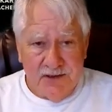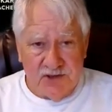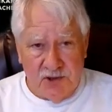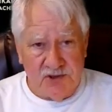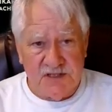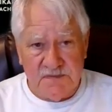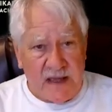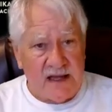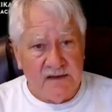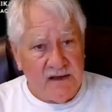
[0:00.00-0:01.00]
Churches
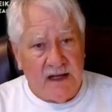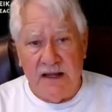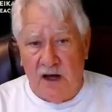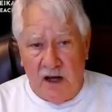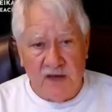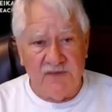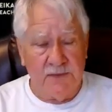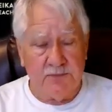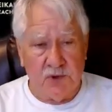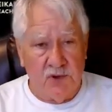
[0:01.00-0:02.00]
back in the day
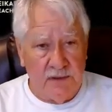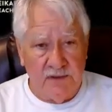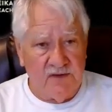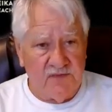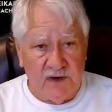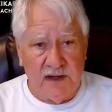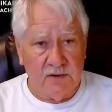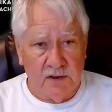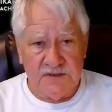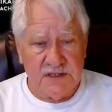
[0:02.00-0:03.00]
often prohibited
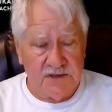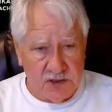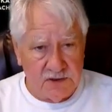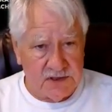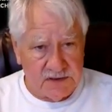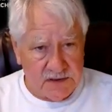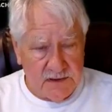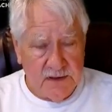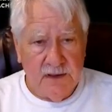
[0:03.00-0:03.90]
firearms in churches.